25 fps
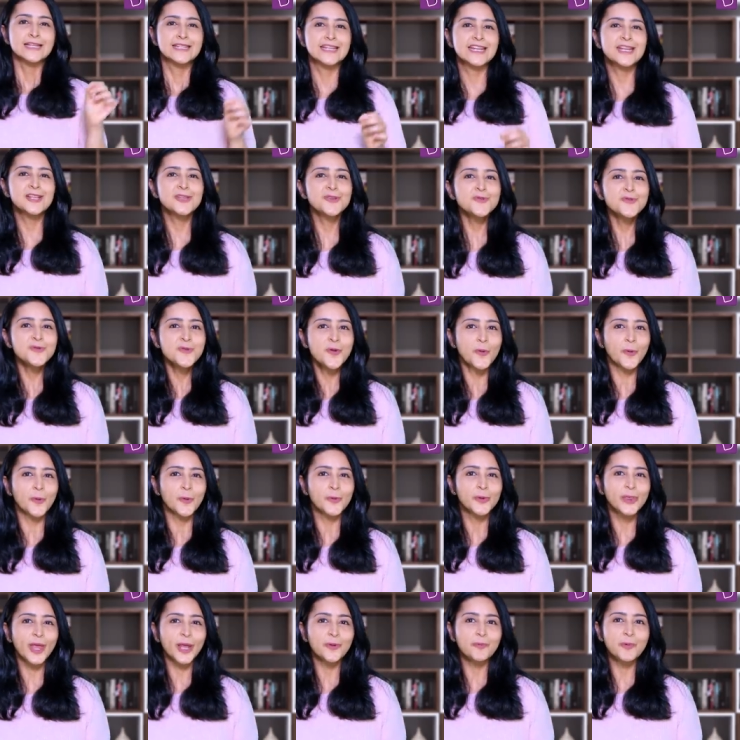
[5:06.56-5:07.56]
Did you
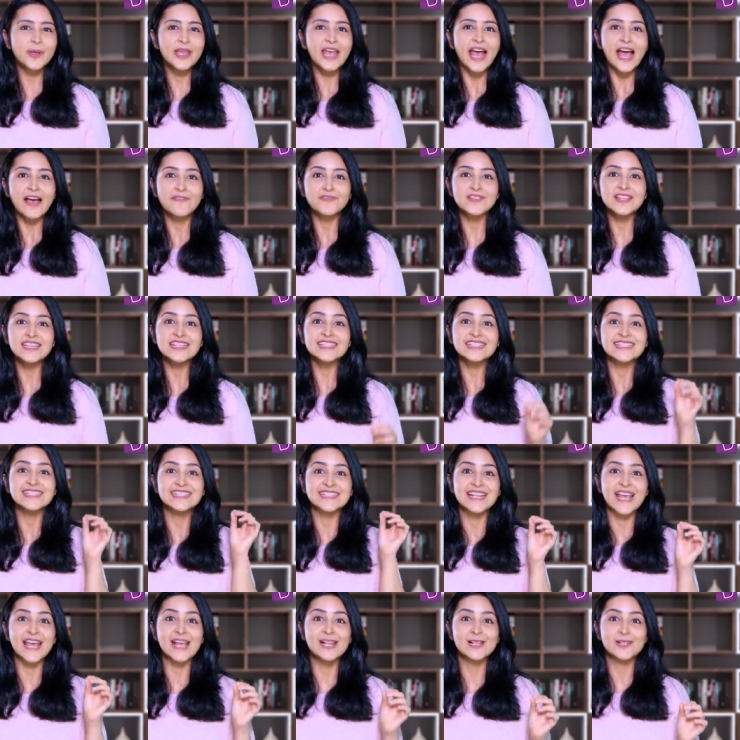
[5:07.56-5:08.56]
know that we have these
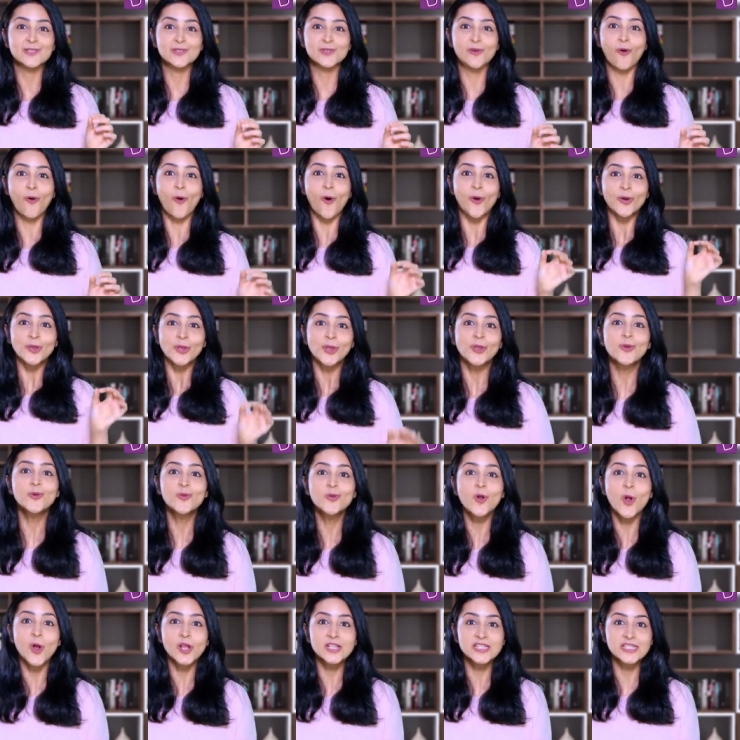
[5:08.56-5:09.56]
cells or
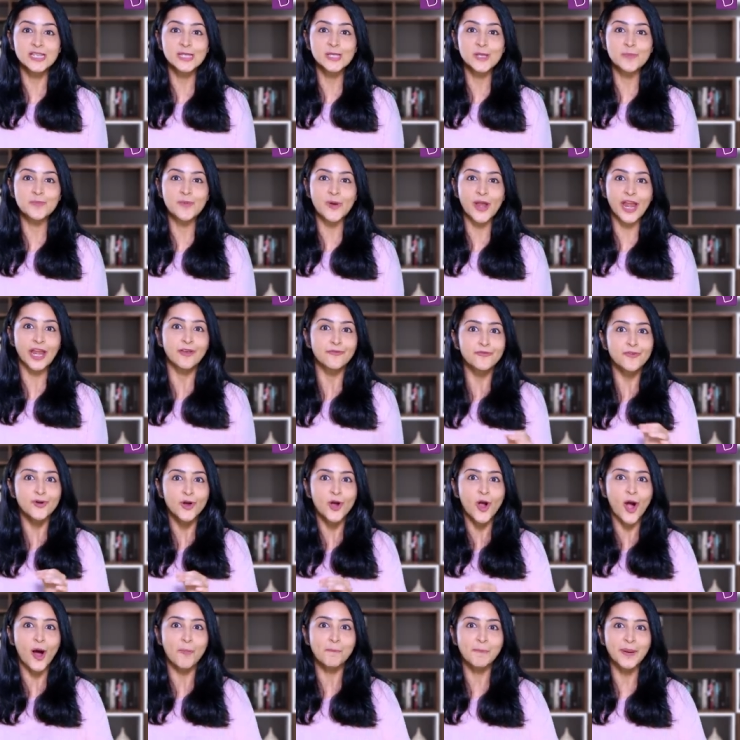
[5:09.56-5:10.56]
neurons in the brain
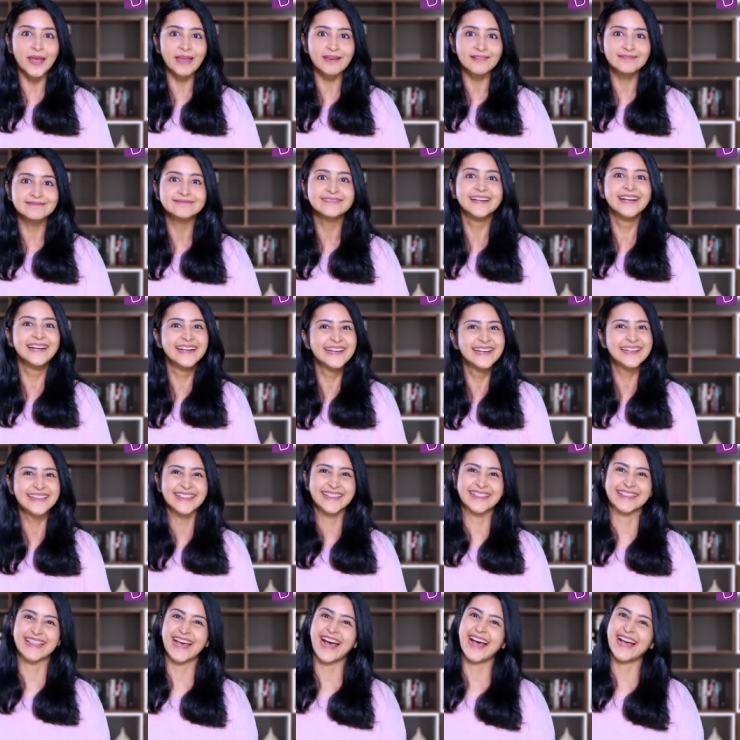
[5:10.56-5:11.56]
for copying?
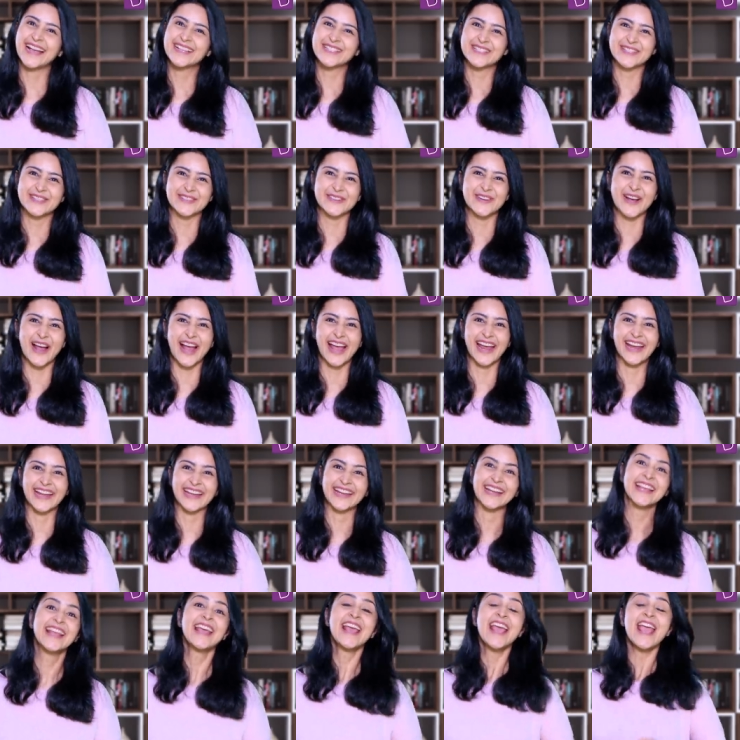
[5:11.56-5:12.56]
That's right.
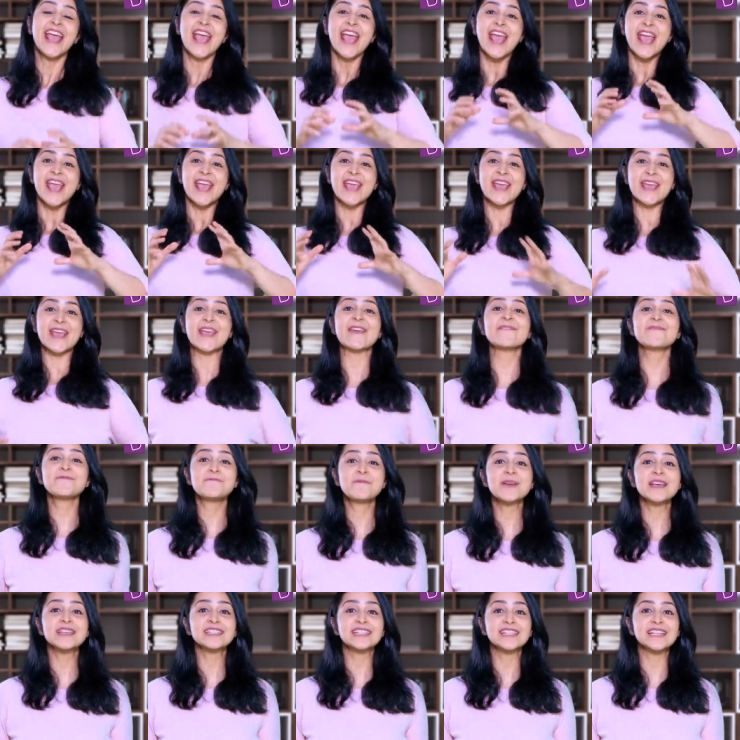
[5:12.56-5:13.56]

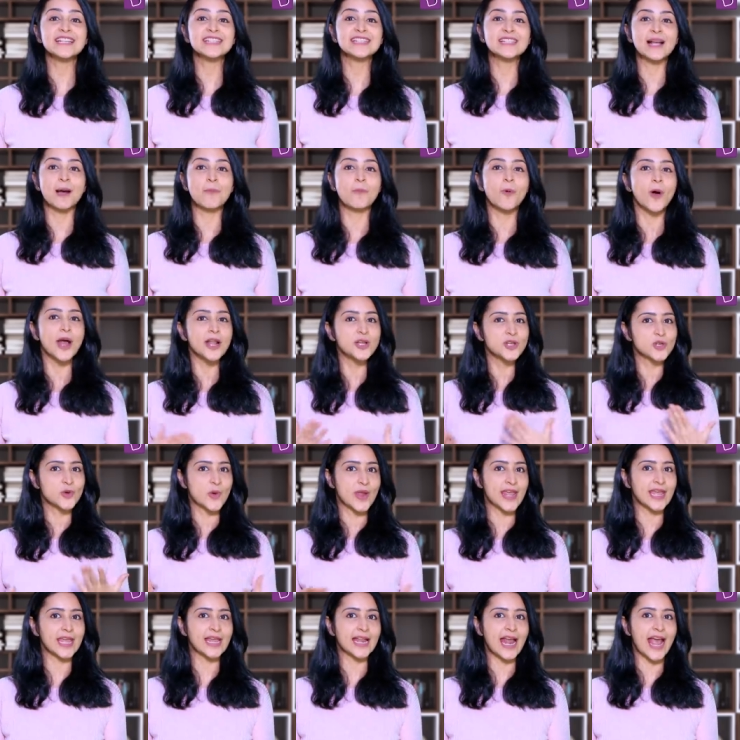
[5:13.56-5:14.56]
If we see someone
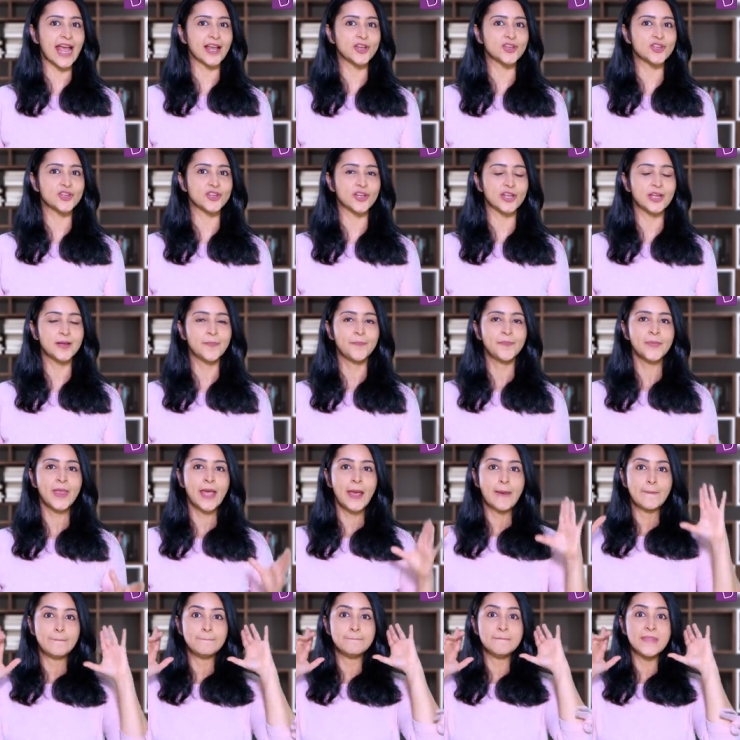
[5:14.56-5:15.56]
doing an action,
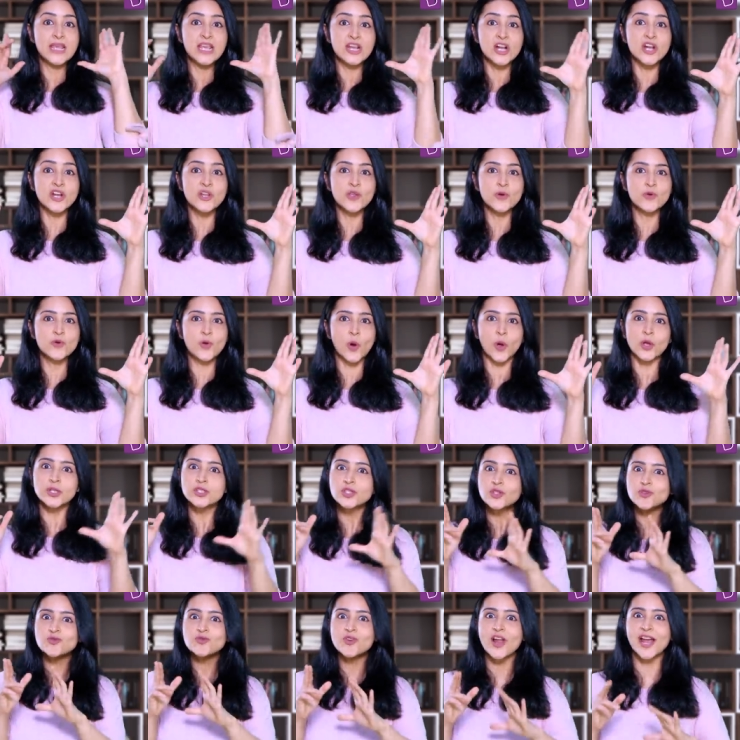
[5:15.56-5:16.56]
mirror
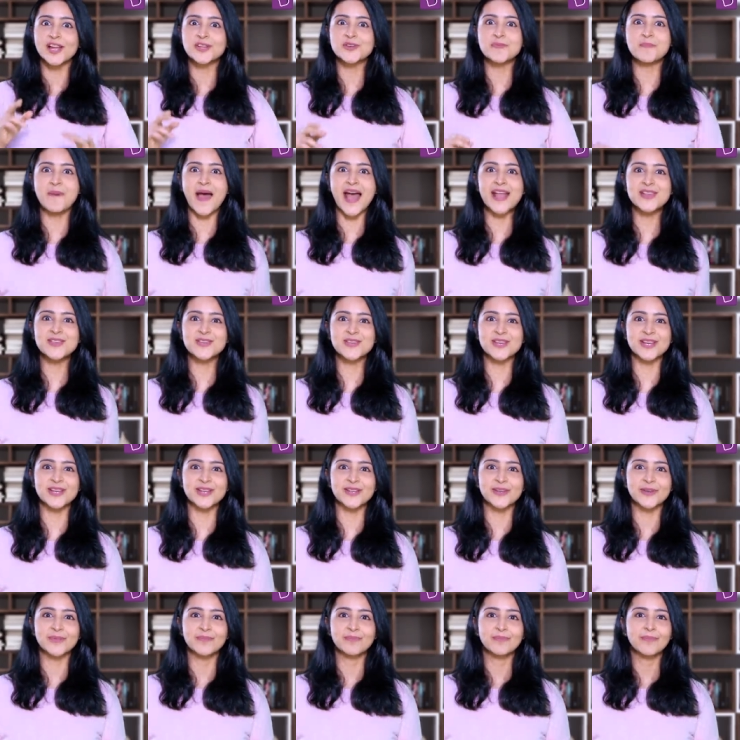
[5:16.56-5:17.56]
neurons try to match
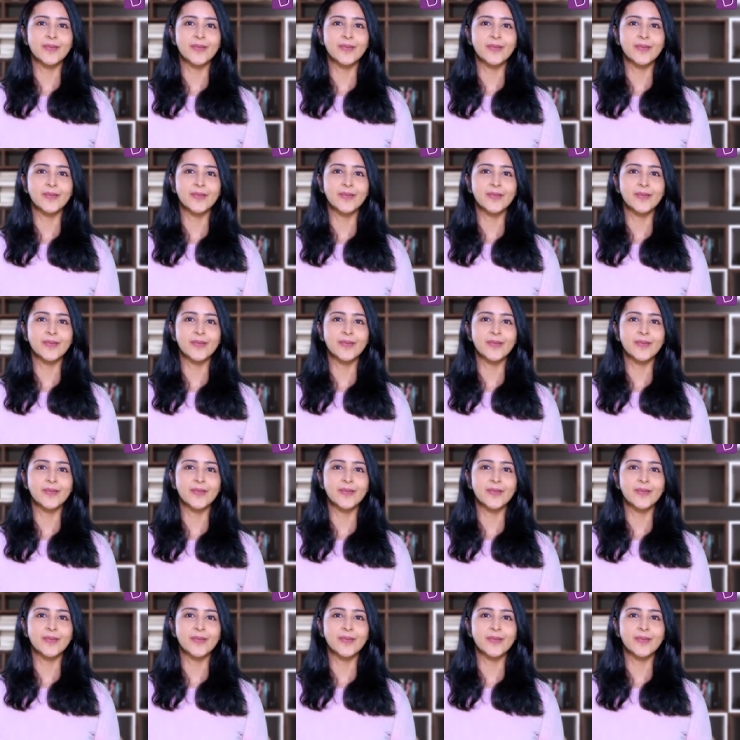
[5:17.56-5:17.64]
it.